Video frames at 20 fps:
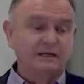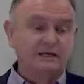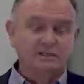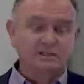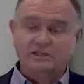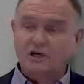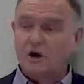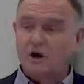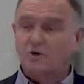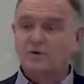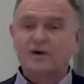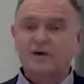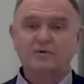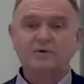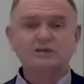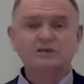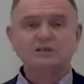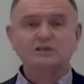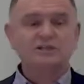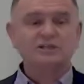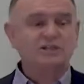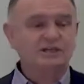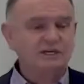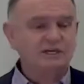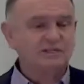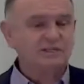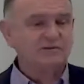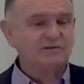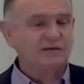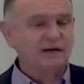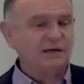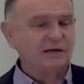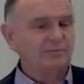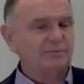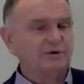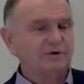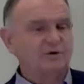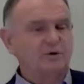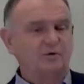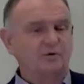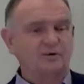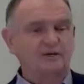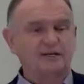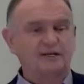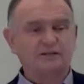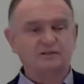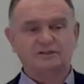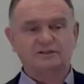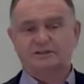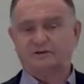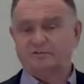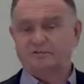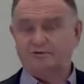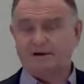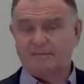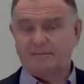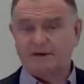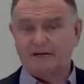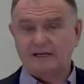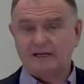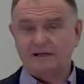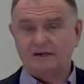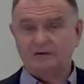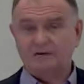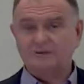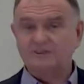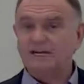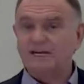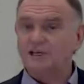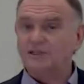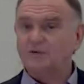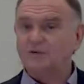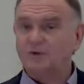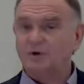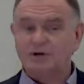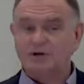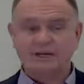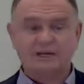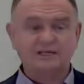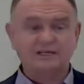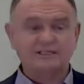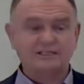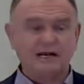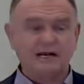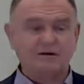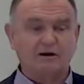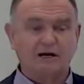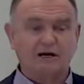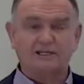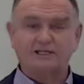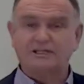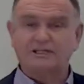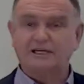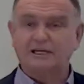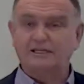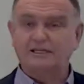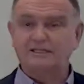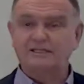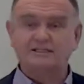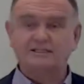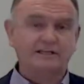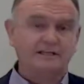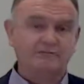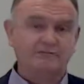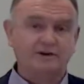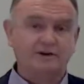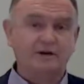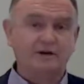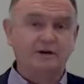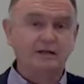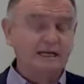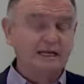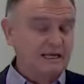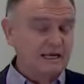So there was a genius developer called Niels Fremming who set to work in his garage in '97,